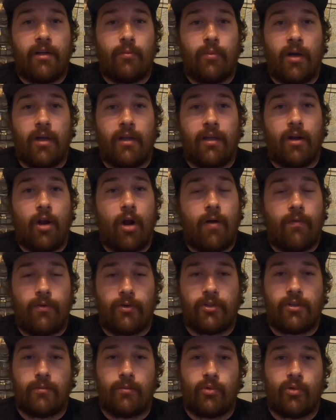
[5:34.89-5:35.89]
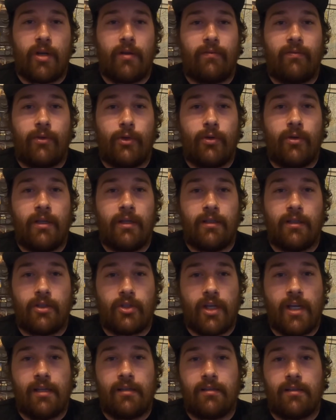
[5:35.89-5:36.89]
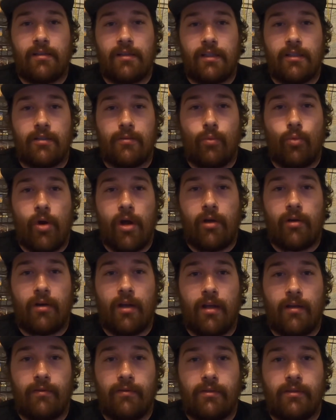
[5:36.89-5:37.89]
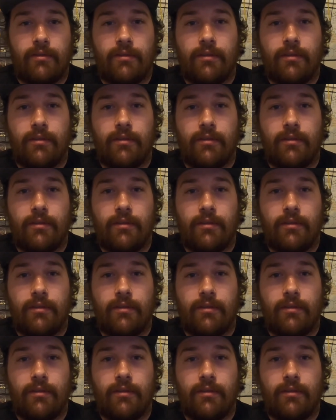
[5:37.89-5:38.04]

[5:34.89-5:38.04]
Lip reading: but it offers some great beauty and the chance to see some wildlife.